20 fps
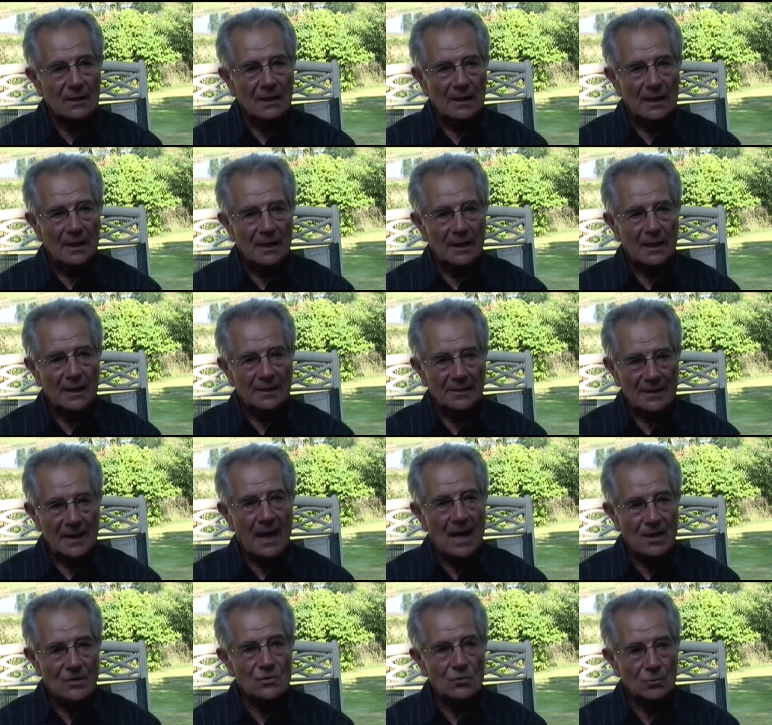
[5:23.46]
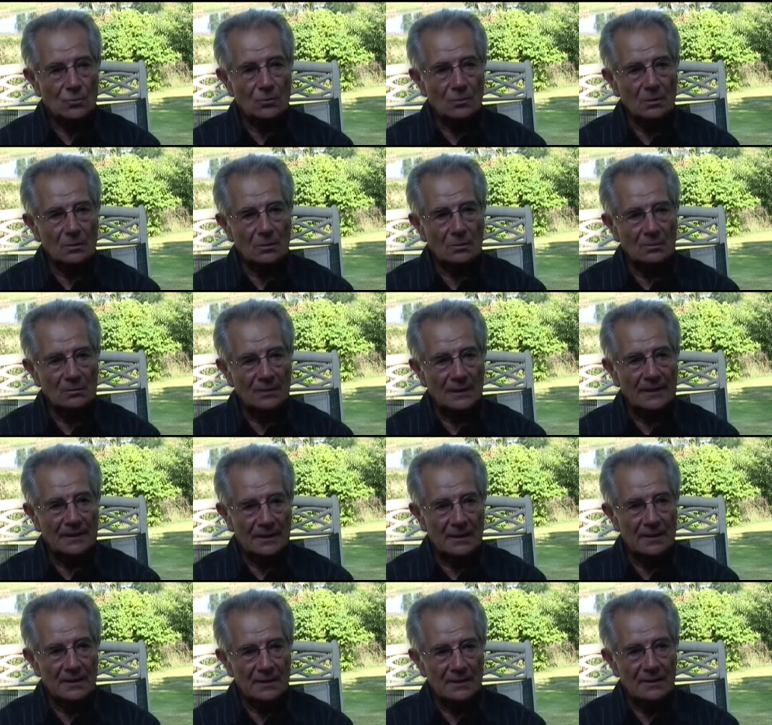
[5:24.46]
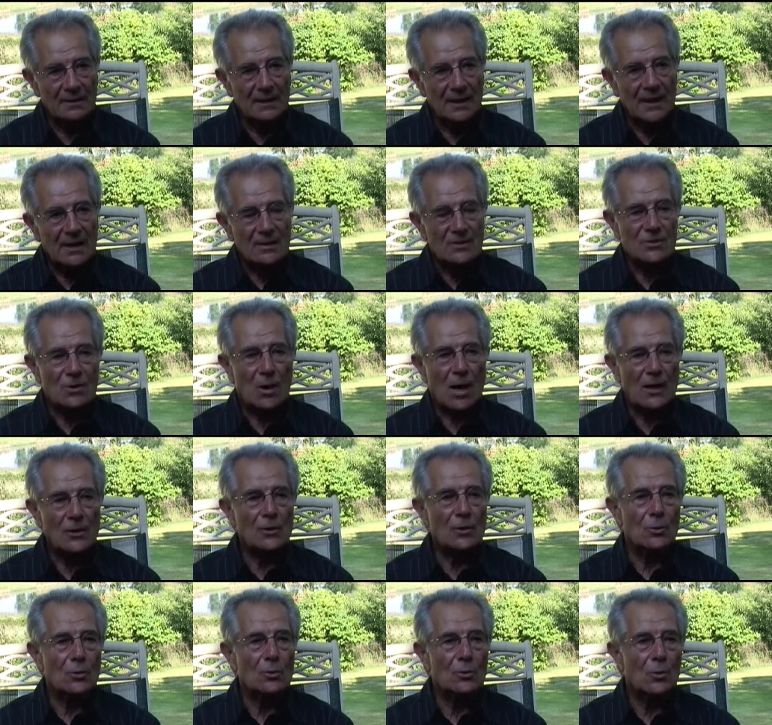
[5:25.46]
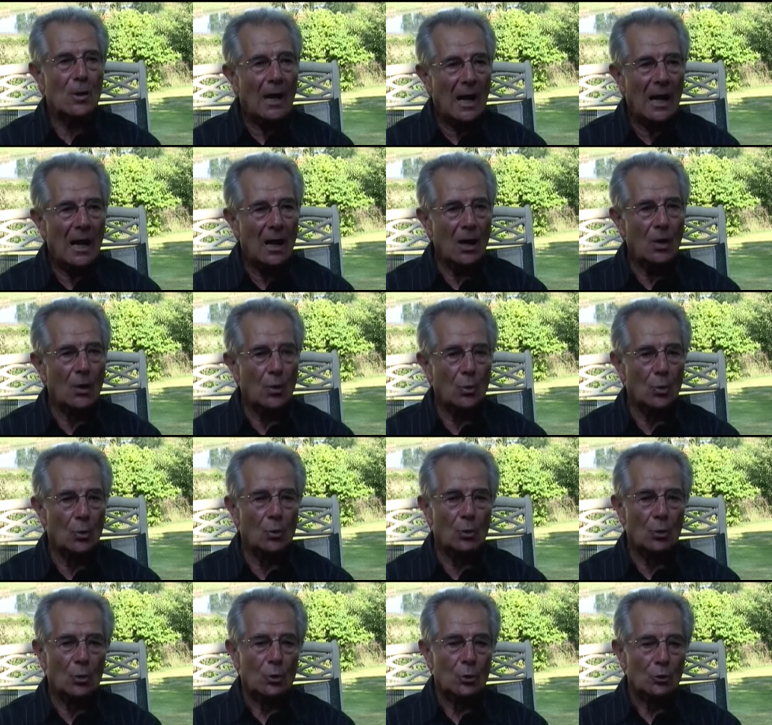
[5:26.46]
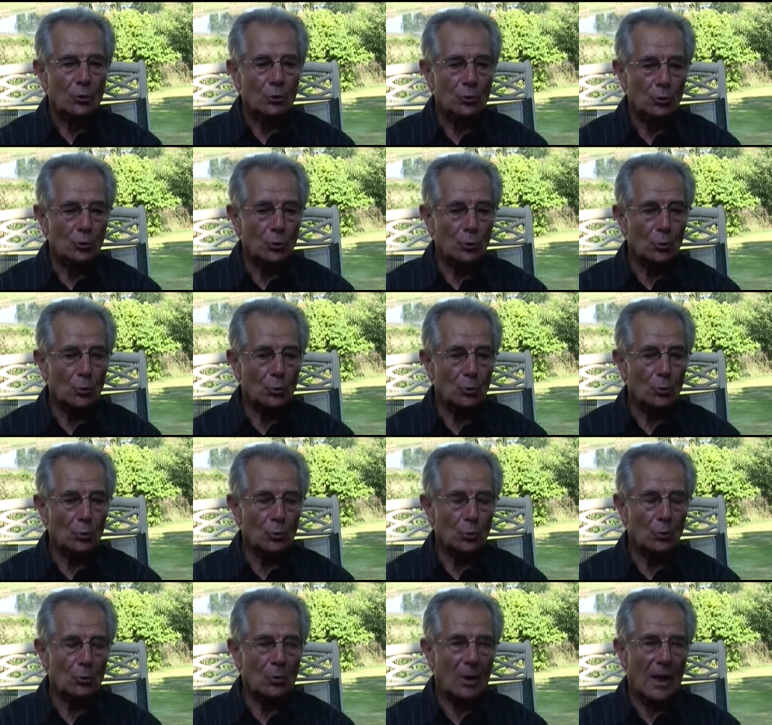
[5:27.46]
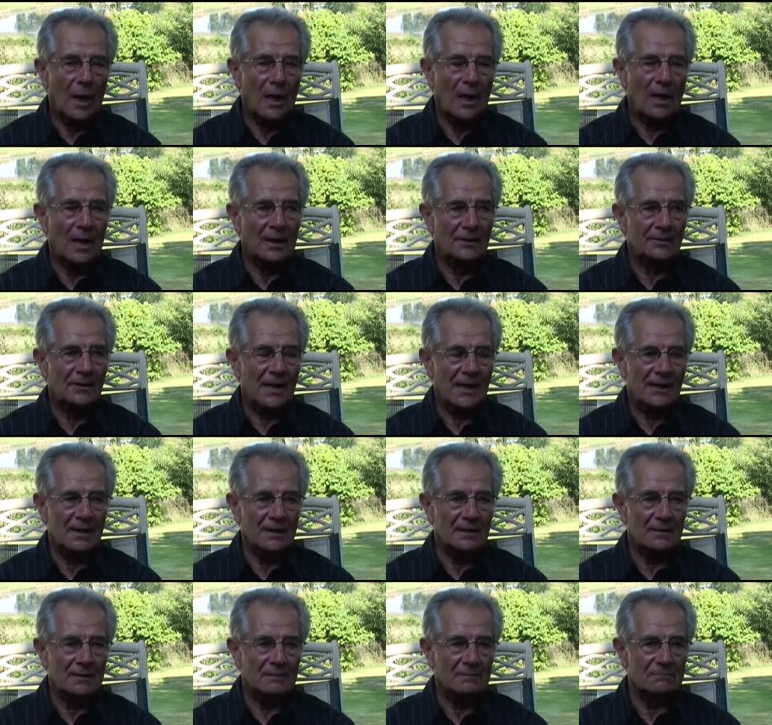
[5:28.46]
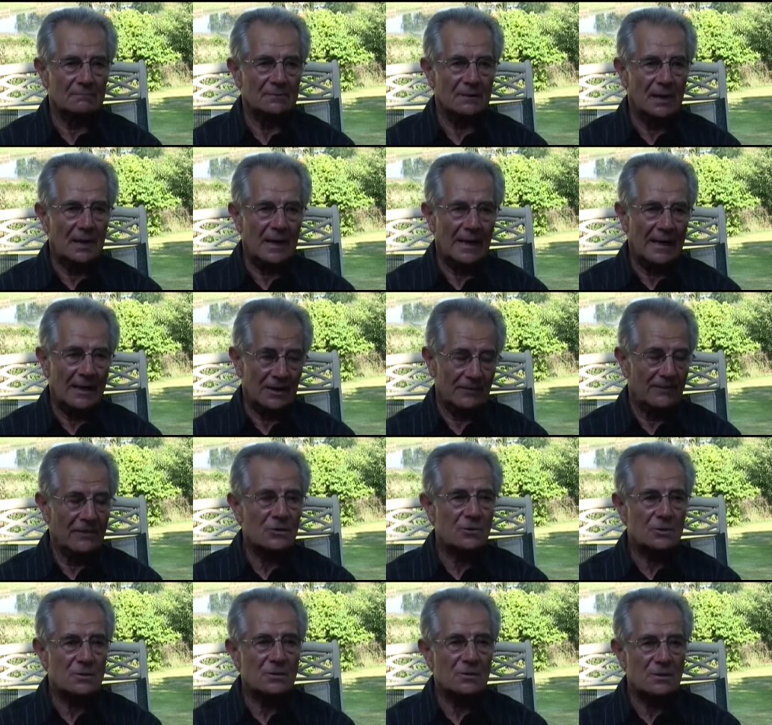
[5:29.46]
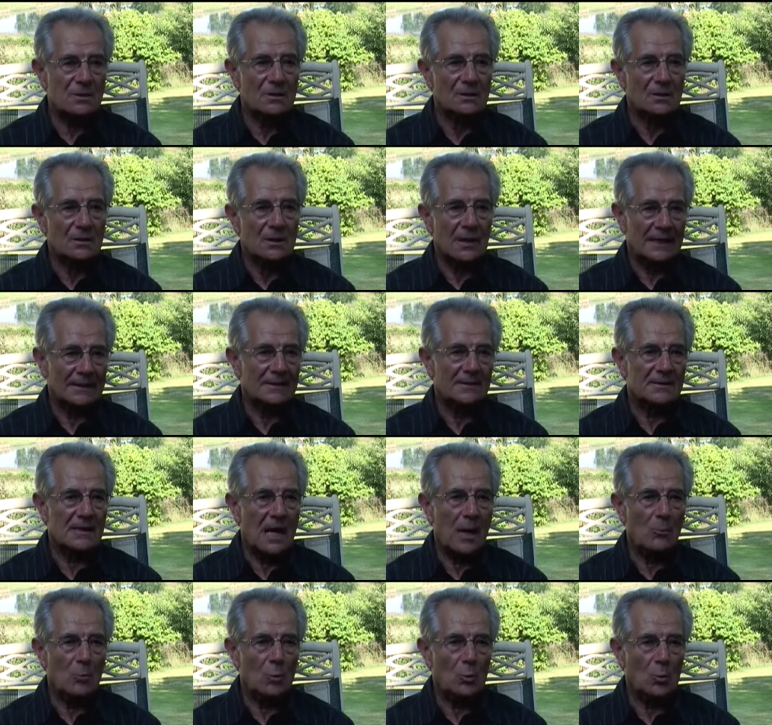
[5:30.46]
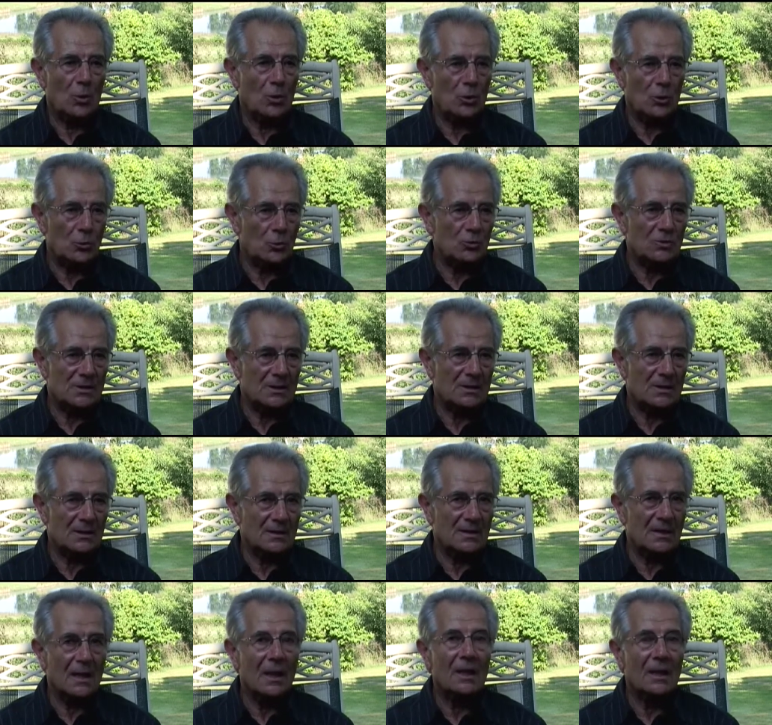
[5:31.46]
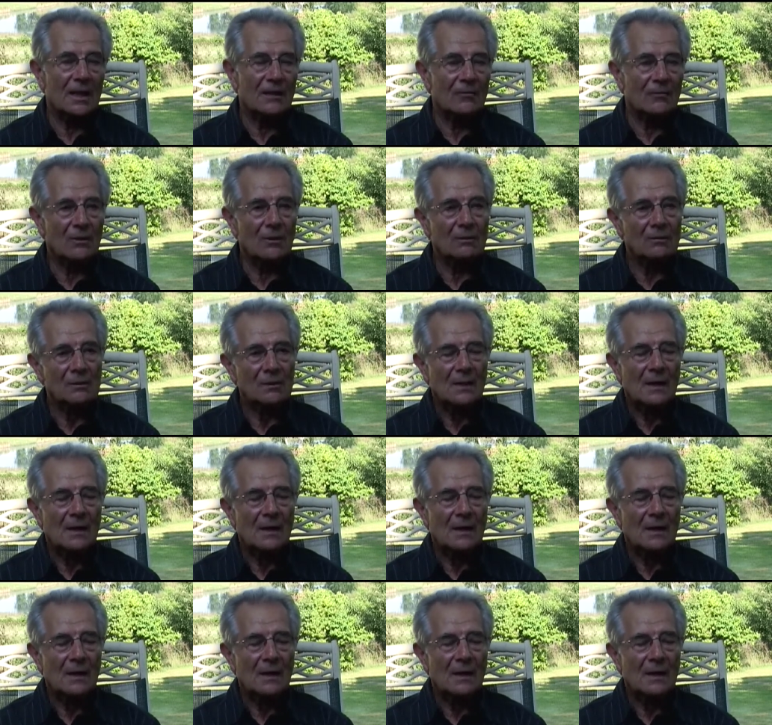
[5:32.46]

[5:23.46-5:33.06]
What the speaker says: in a high school in Italy. So I knew how to do taking elevations. At the time we were using the level